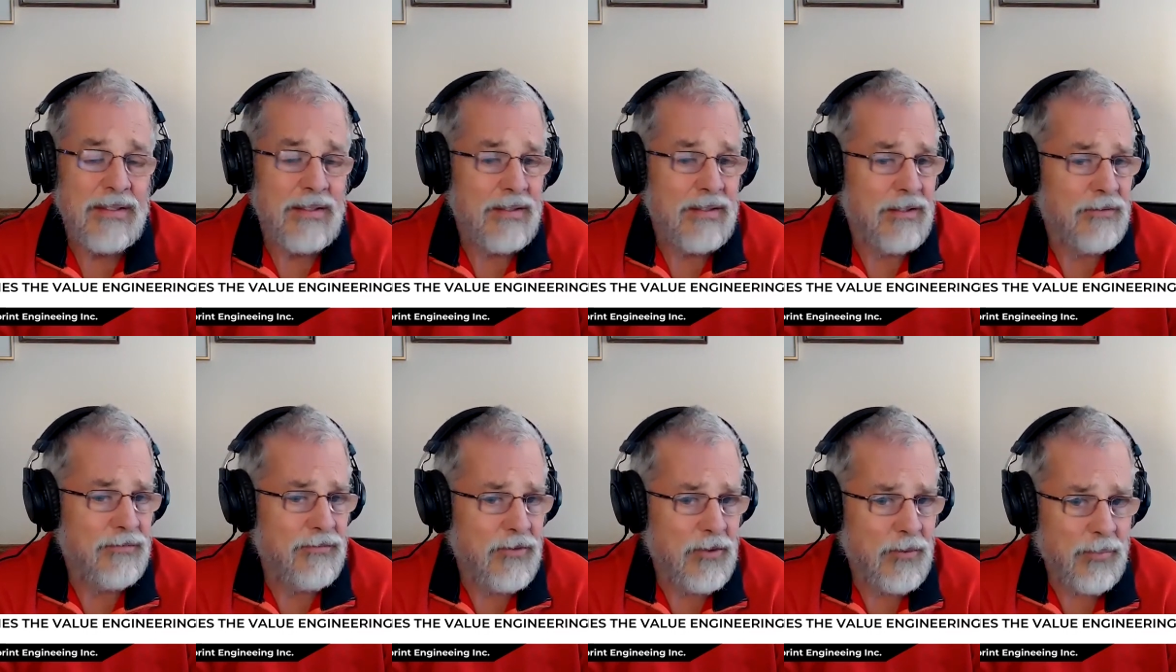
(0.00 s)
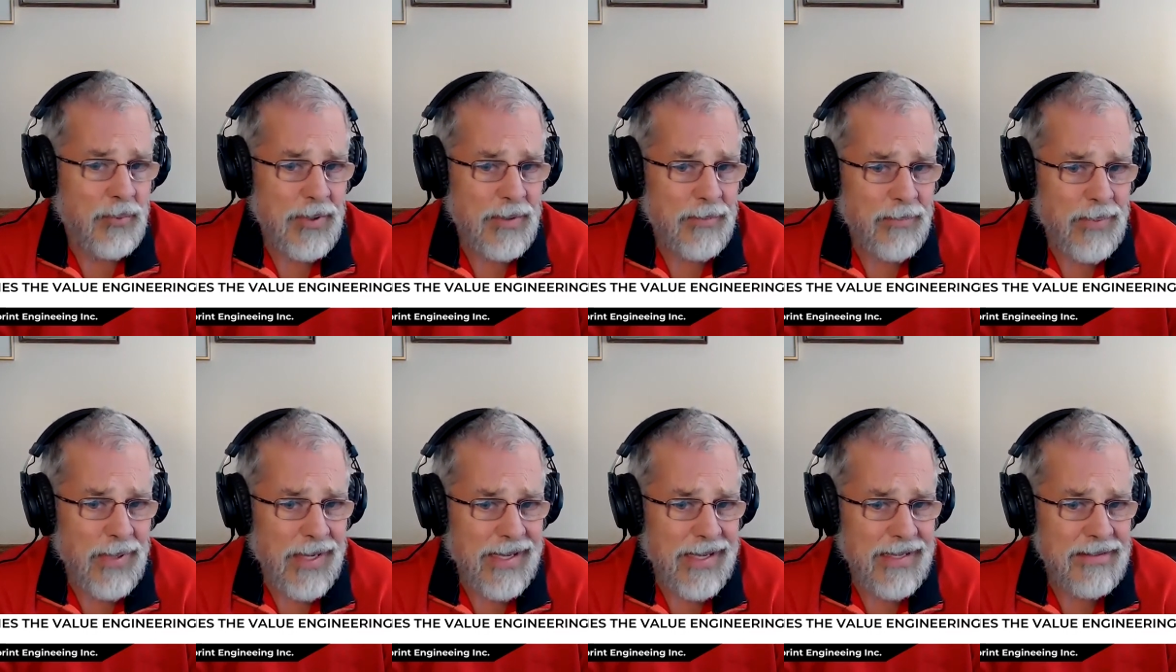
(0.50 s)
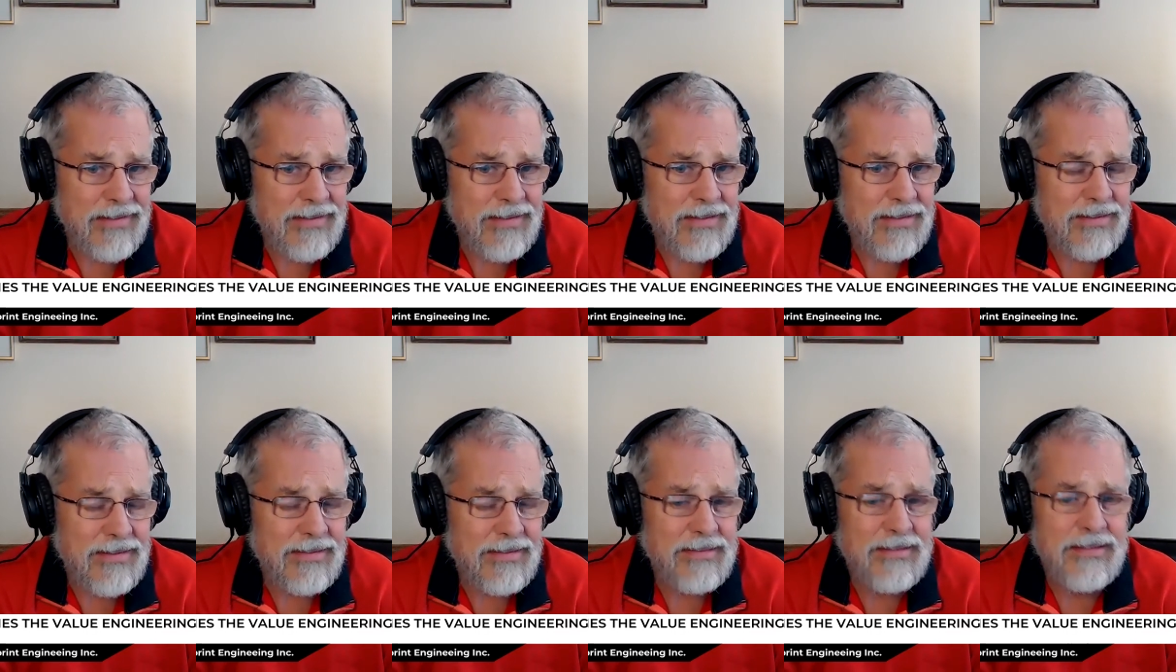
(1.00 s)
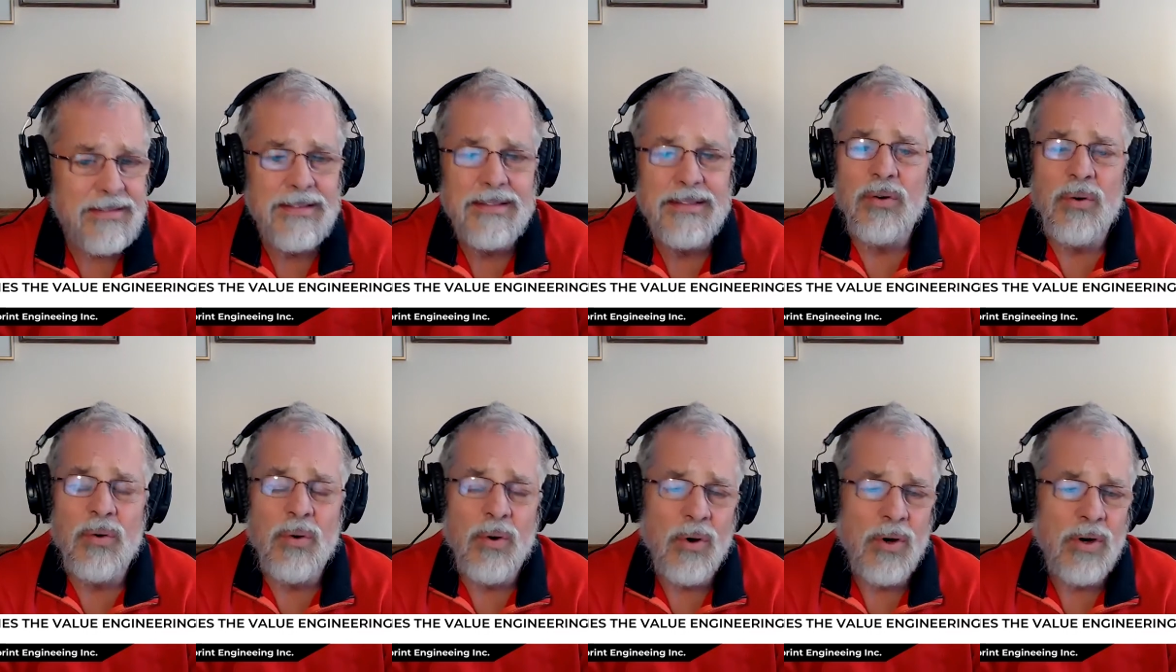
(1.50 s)
the footprint patents,
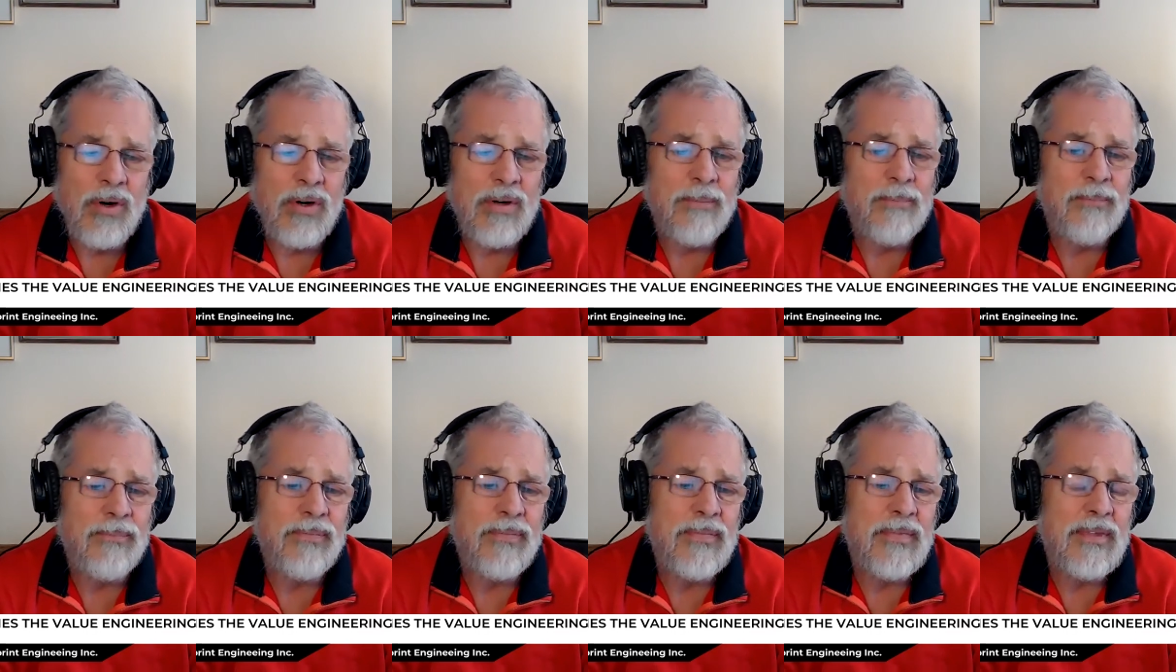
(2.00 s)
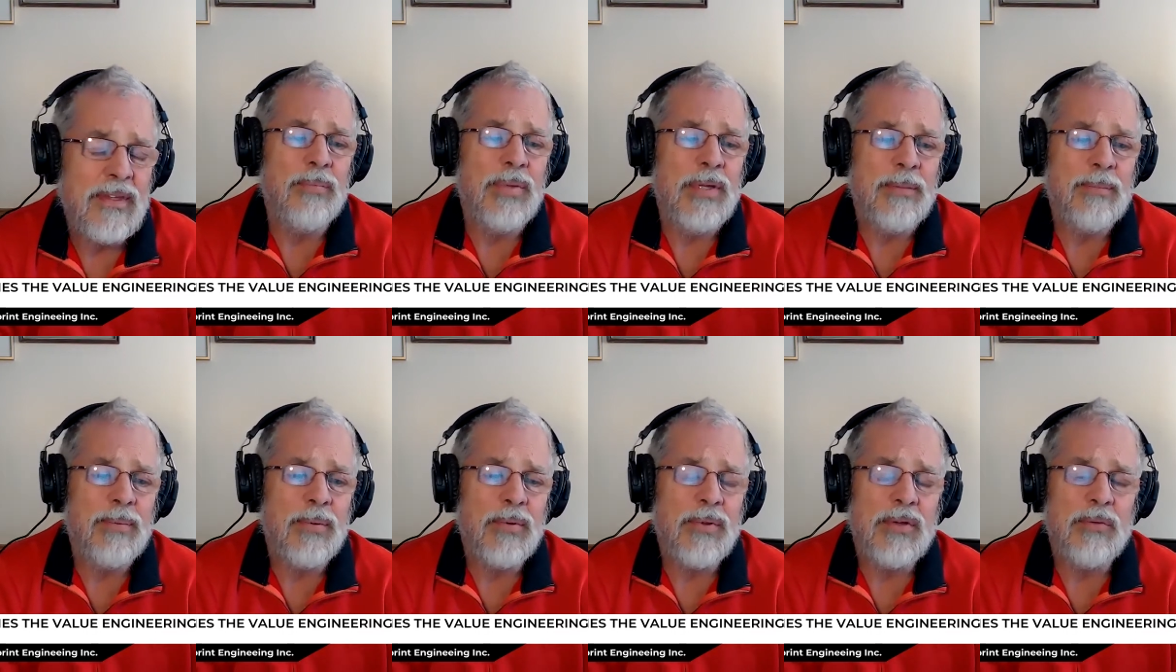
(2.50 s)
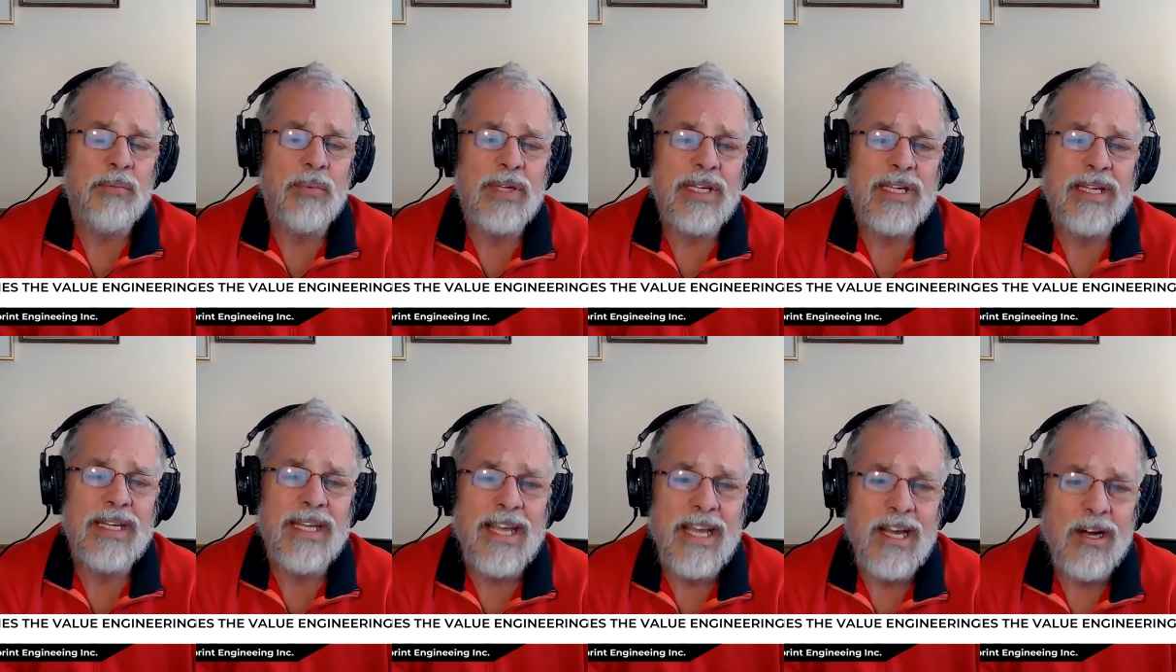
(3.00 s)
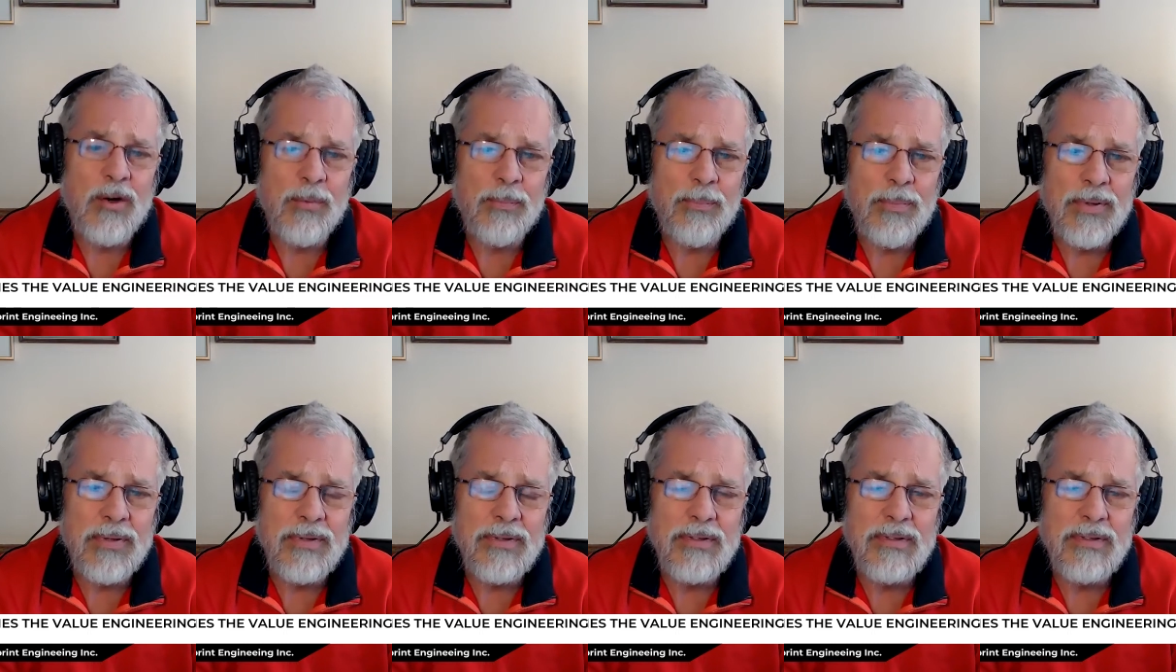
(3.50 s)
or people that we can help